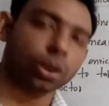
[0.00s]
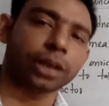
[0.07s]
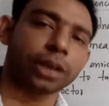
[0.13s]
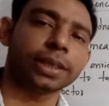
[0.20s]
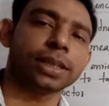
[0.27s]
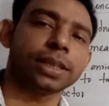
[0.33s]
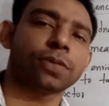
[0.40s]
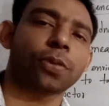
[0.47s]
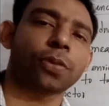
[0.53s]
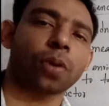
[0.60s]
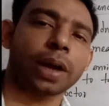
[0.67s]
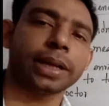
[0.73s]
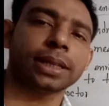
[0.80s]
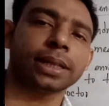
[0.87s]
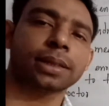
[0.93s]

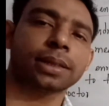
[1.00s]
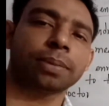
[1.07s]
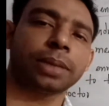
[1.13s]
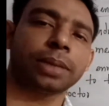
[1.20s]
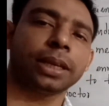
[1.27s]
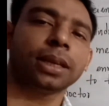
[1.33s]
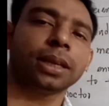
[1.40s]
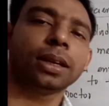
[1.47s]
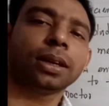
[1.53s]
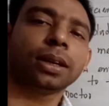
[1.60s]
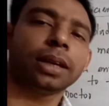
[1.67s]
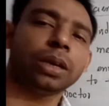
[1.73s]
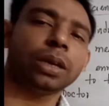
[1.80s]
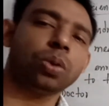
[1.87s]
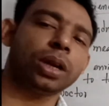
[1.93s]
Doctor's advice, it
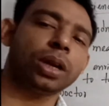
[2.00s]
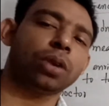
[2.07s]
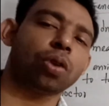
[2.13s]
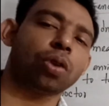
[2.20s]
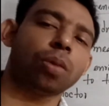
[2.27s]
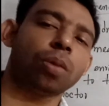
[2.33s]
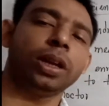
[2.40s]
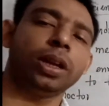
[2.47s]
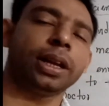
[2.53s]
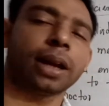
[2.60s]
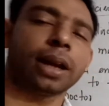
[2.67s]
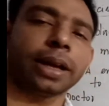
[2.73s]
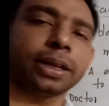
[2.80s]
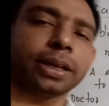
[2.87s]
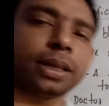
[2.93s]
is common for all
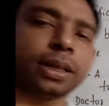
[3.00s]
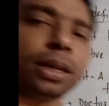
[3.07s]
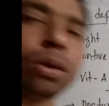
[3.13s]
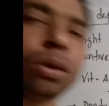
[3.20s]
disease.